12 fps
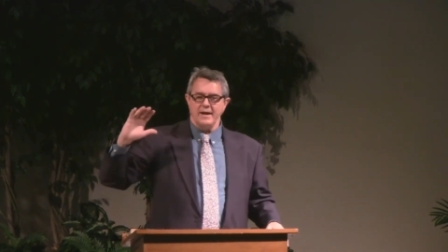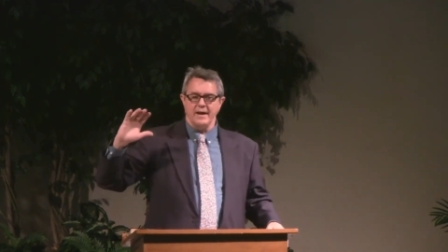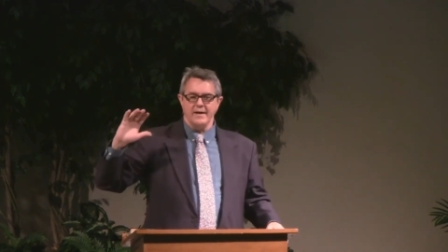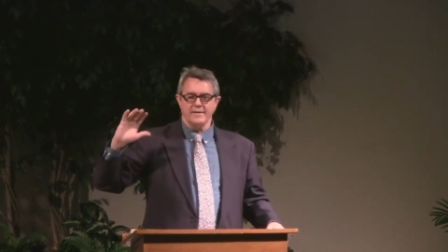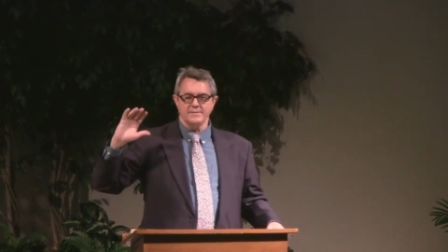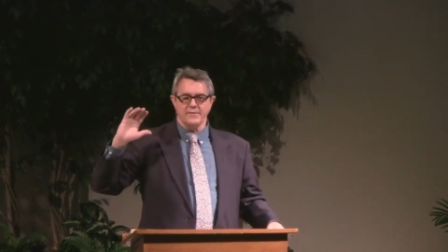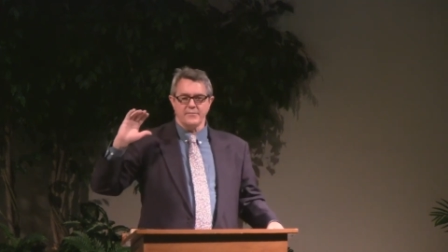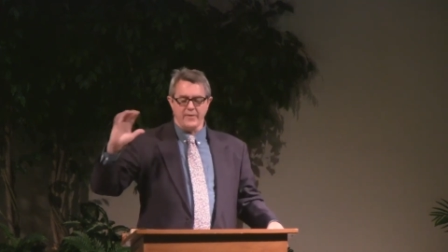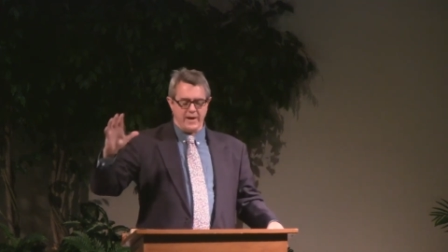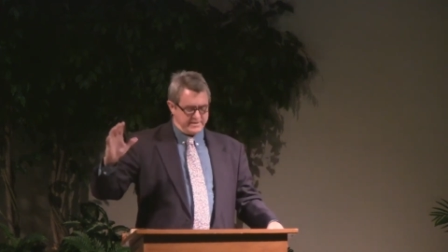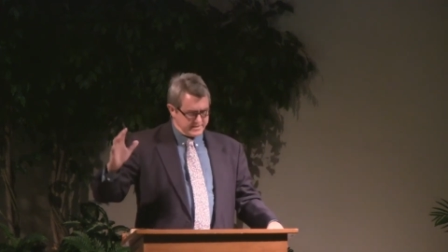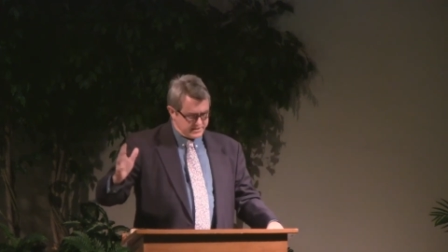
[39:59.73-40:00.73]
Uh, there's a
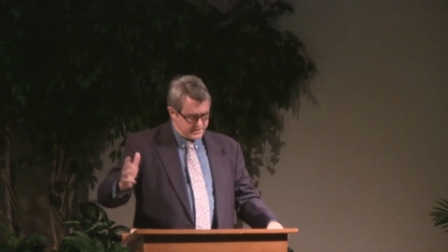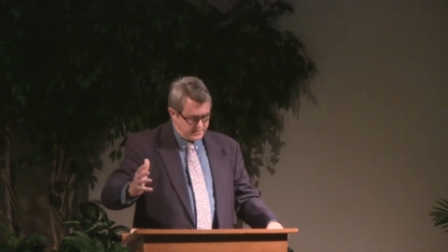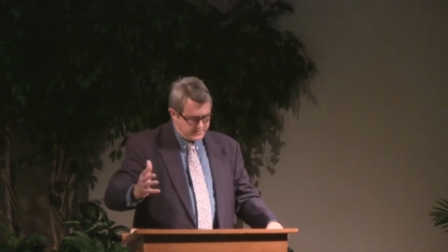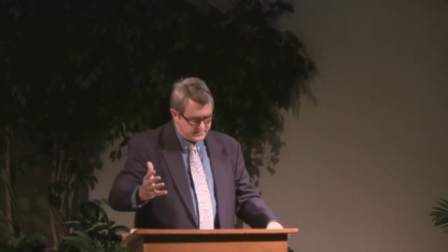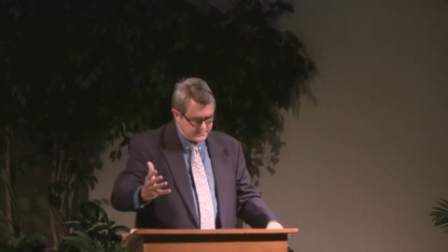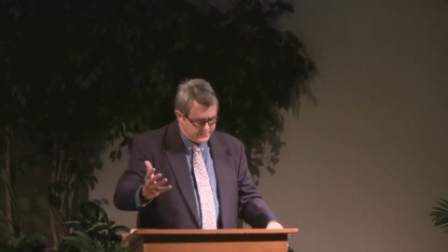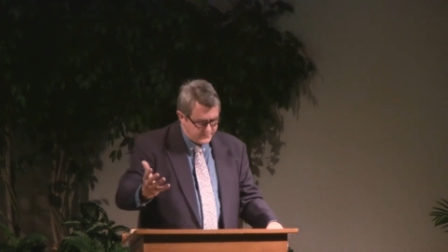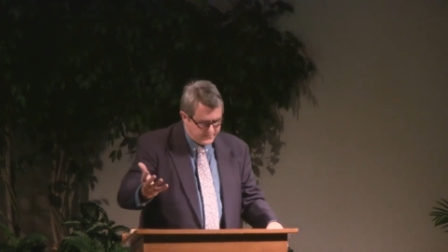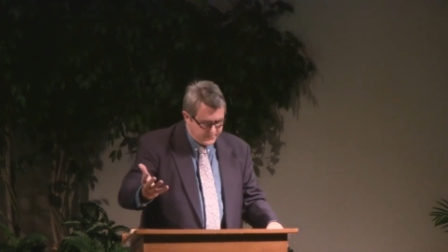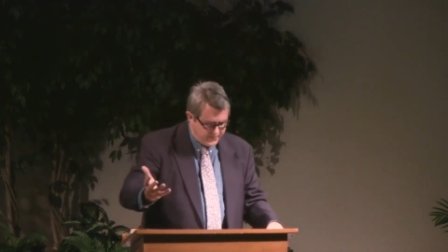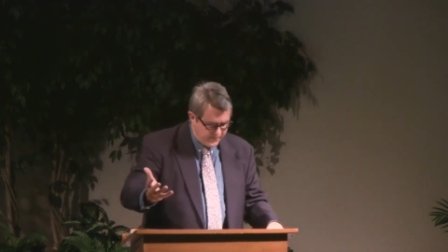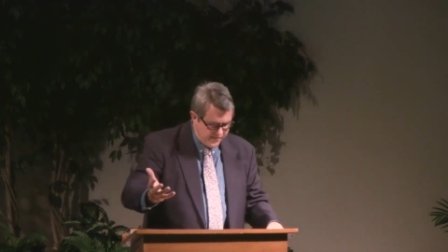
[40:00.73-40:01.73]
phrase that's used
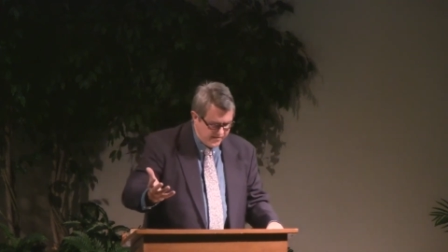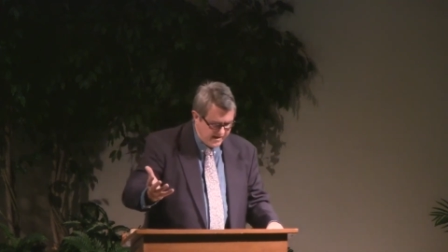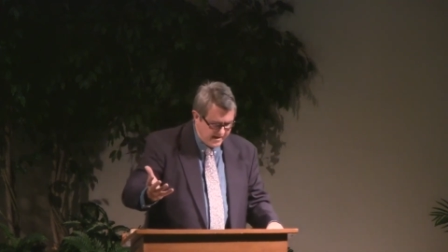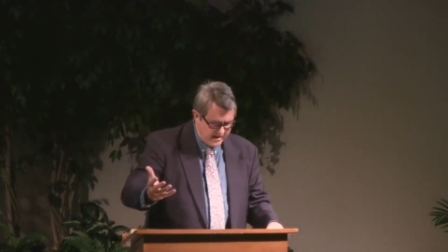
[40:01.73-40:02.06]
f-